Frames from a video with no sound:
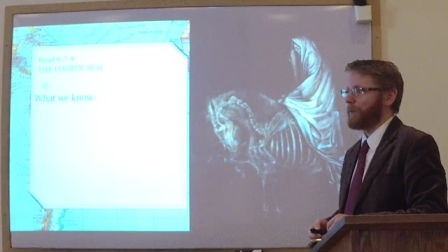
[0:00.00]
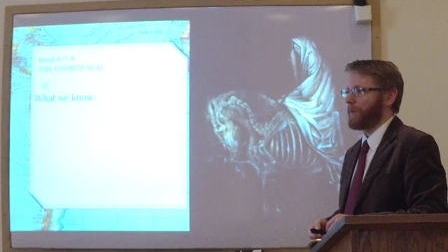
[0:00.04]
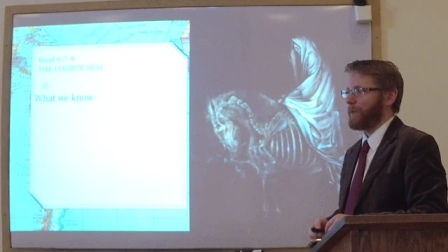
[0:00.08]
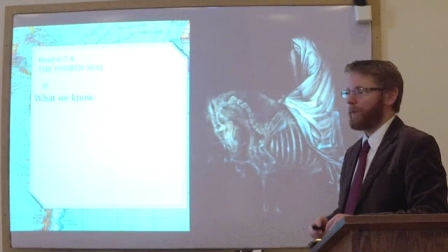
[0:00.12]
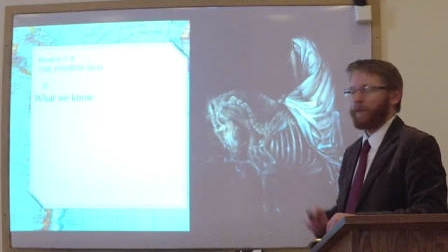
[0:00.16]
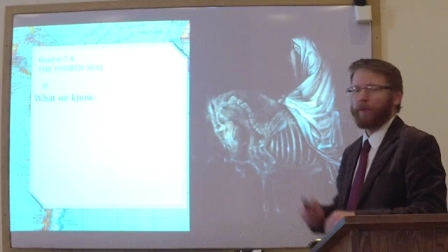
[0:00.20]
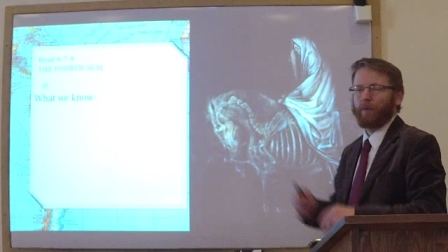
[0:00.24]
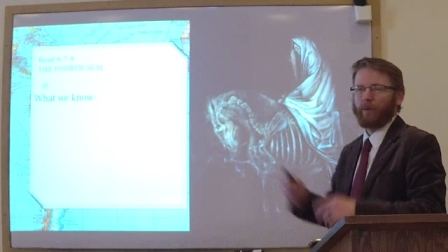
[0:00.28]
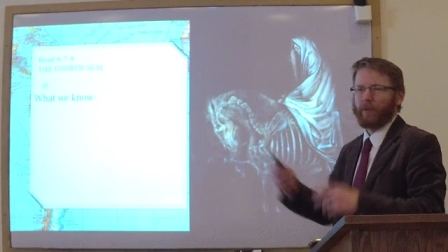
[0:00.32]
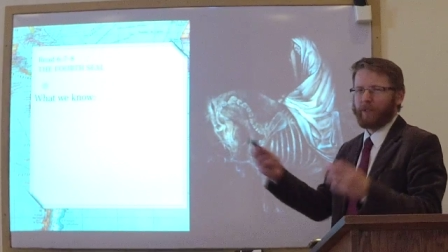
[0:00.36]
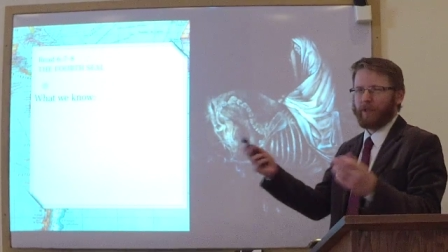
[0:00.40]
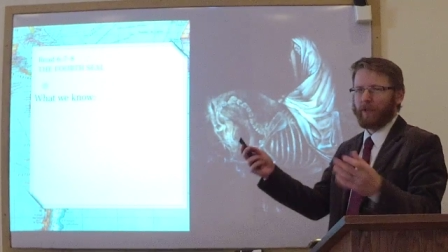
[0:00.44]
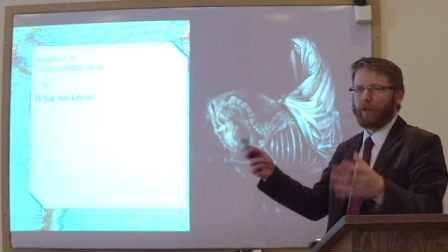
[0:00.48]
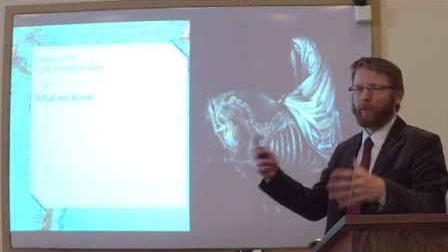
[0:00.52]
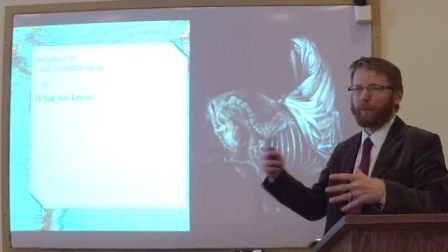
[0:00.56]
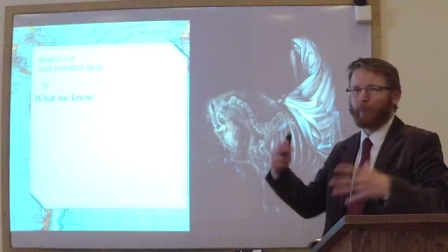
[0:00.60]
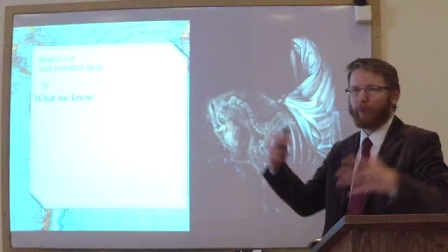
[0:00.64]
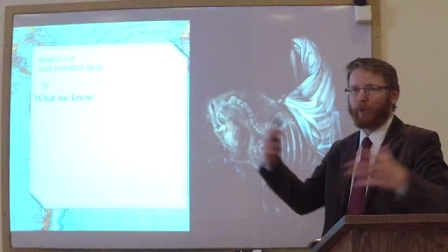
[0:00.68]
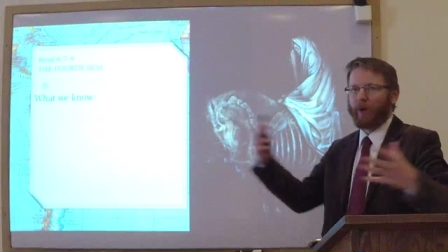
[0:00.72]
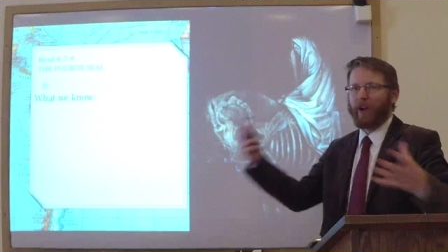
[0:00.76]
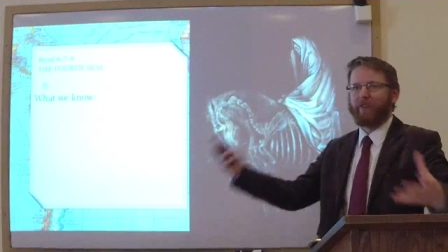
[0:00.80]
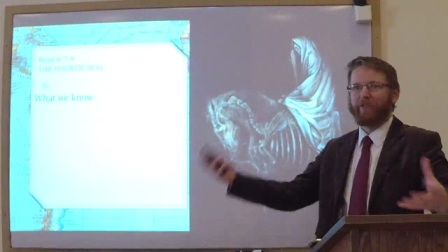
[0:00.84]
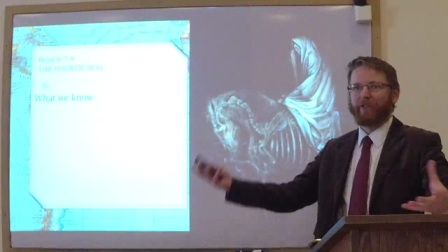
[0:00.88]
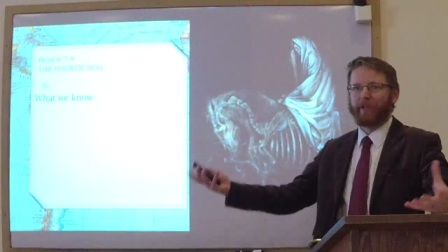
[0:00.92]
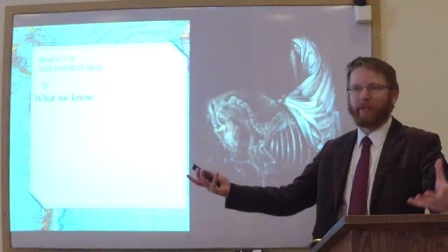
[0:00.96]
what's called
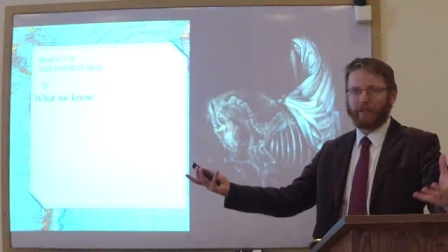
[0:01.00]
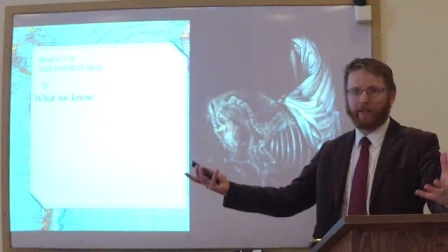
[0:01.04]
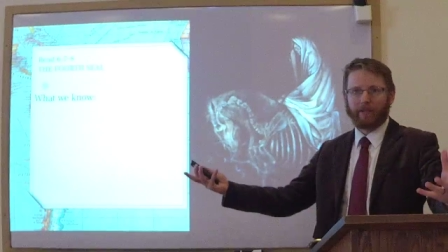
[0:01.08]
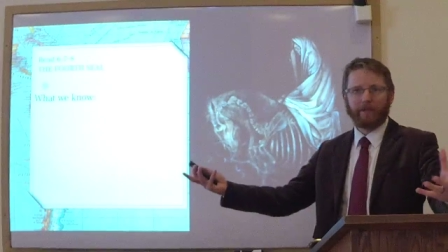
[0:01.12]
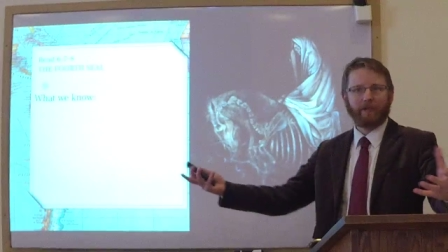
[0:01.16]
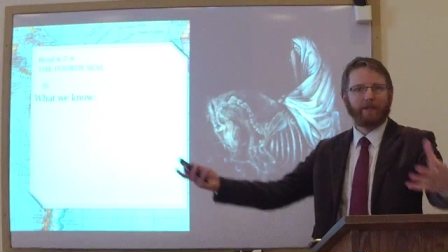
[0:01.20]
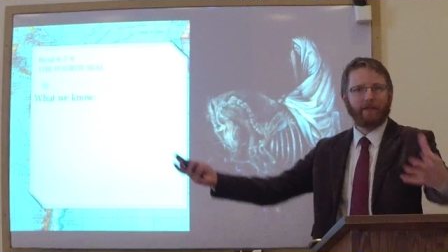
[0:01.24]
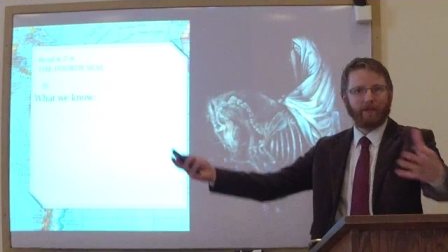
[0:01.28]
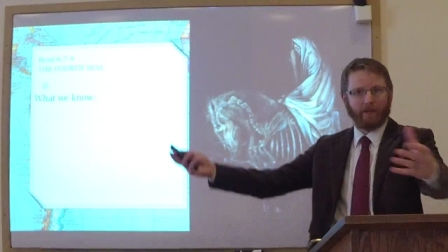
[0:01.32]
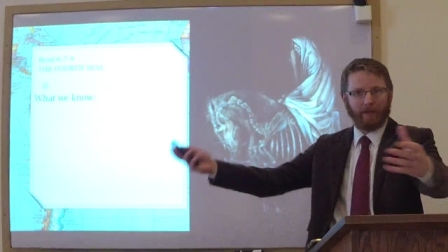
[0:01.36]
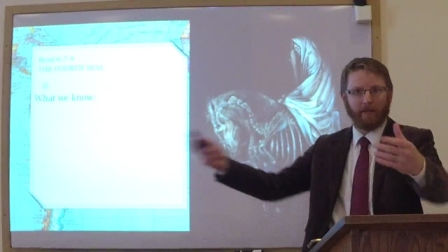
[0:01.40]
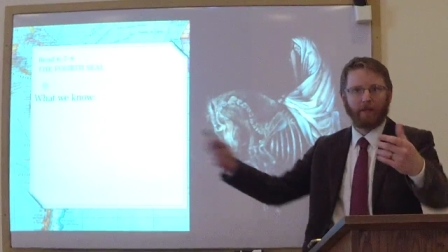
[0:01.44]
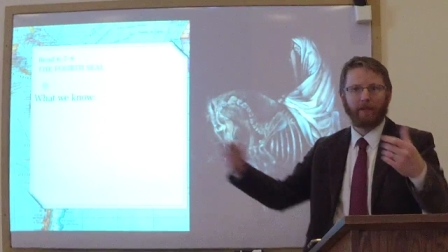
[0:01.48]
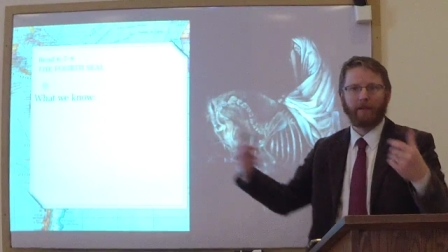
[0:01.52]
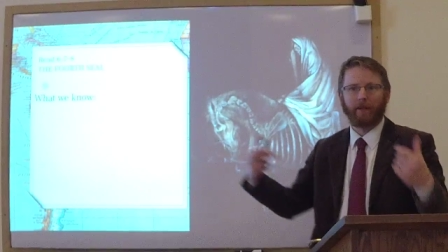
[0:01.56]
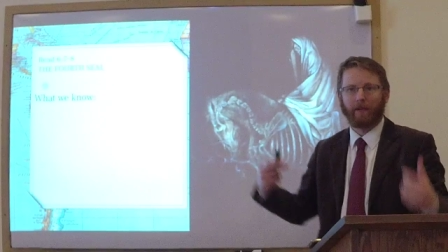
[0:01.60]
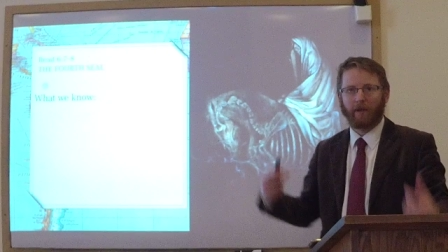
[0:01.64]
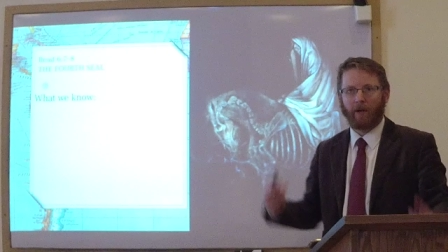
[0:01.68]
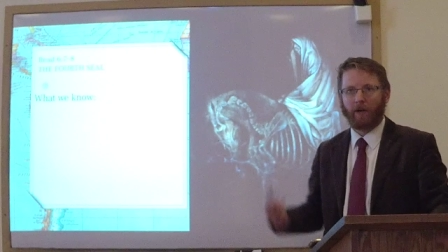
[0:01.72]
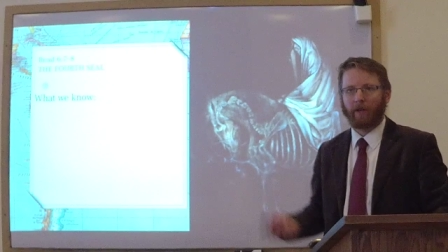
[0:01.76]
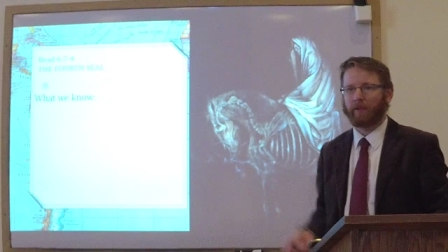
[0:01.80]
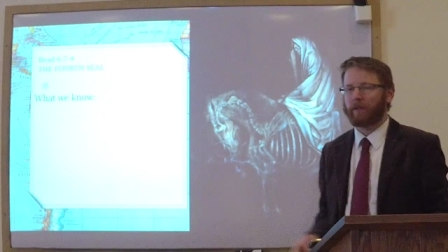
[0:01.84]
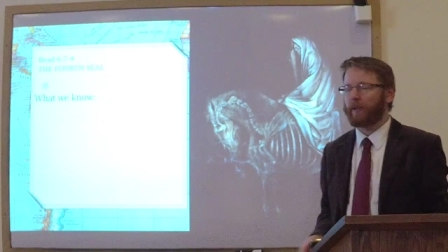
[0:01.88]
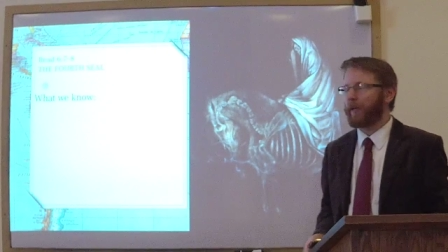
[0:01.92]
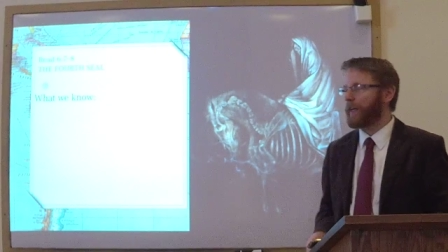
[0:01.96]
providence in
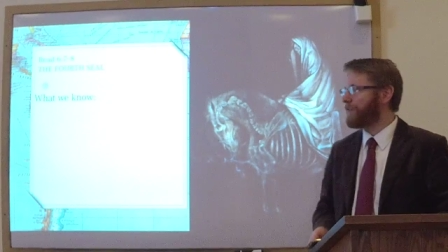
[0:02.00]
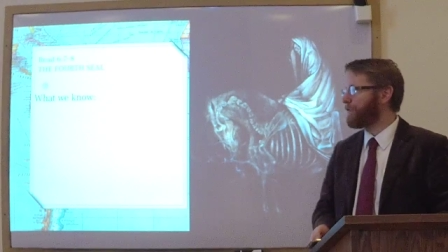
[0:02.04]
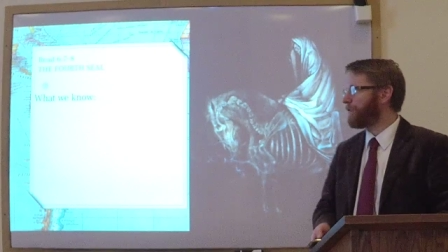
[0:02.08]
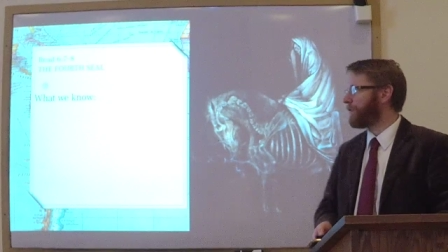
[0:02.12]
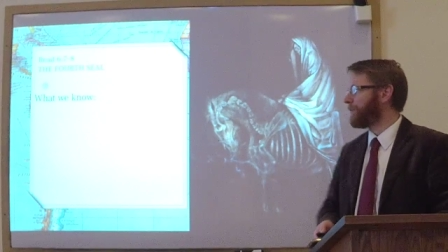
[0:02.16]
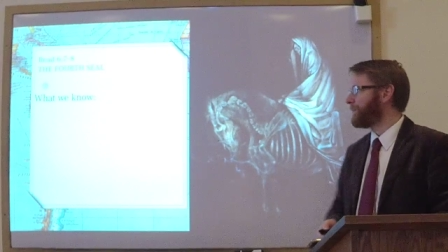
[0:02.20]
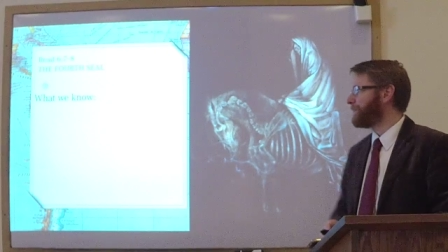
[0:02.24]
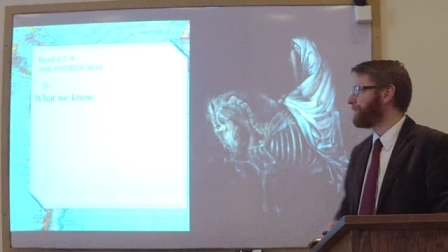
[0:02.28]
our life.